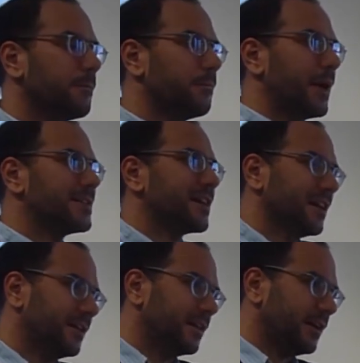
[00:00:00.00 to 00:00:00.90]

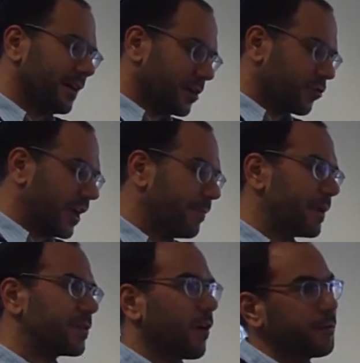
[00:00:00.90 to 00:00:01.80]
basically the
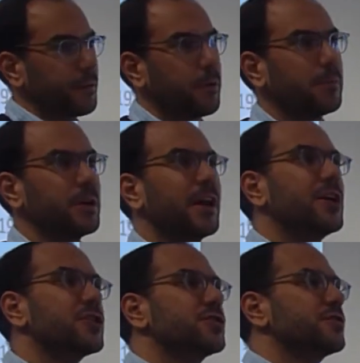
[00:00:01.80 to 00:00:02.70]
agreement of the
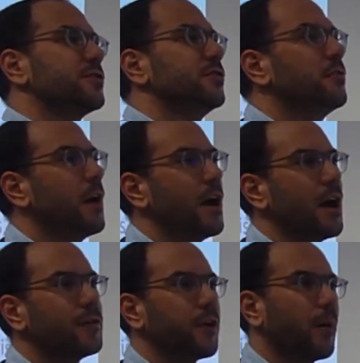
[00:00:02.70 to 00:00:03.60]
population to
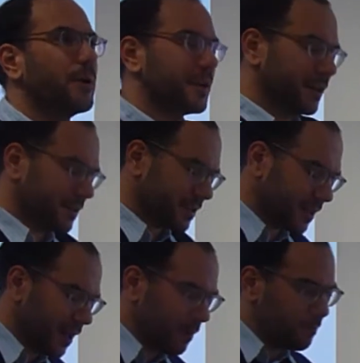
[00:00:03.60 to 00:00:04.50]
dominant
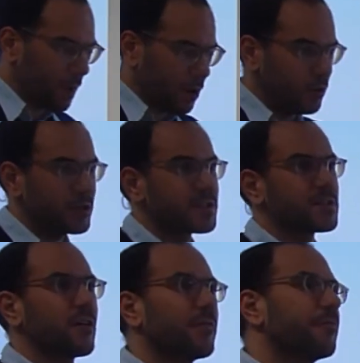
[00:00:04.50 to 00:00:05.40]
modes
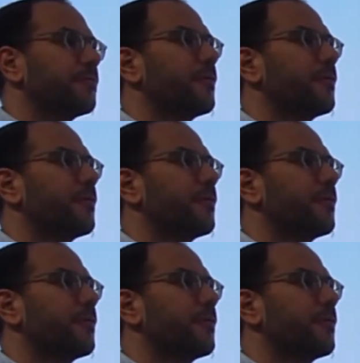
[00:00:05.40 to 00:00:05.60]
of